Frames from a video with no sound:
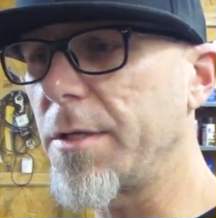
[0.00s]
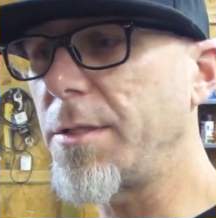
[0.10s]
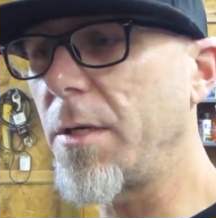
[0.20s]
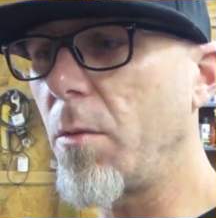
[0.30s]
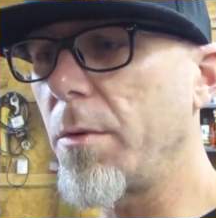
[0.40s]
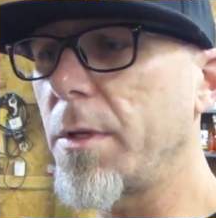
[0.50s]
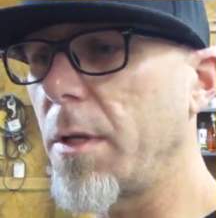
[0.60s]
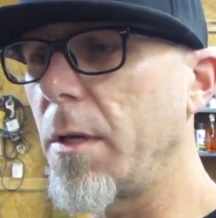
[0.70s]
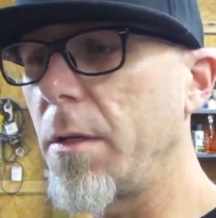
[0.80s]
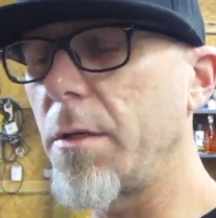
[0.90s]
I still want
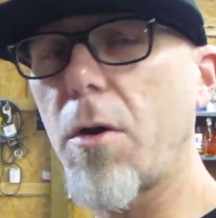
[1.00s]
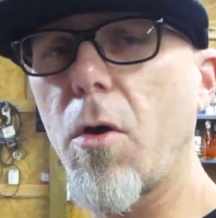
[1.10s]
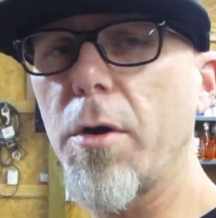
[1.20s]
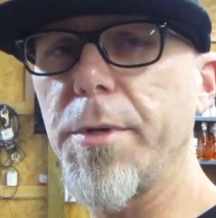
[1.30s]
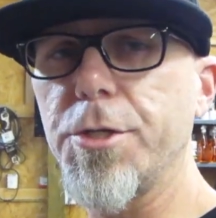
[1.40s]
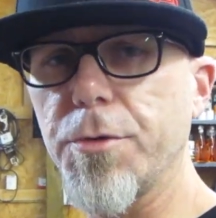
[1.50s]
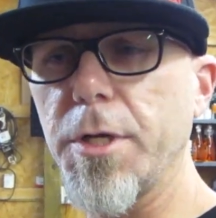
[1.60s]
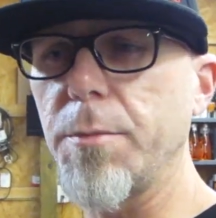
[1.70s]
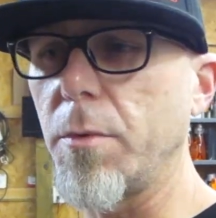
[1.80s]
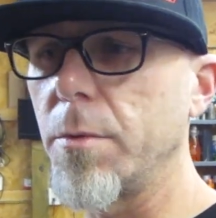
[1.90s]
the car to be
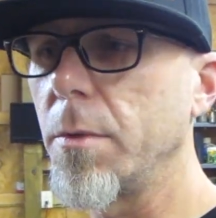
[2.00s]
streetable.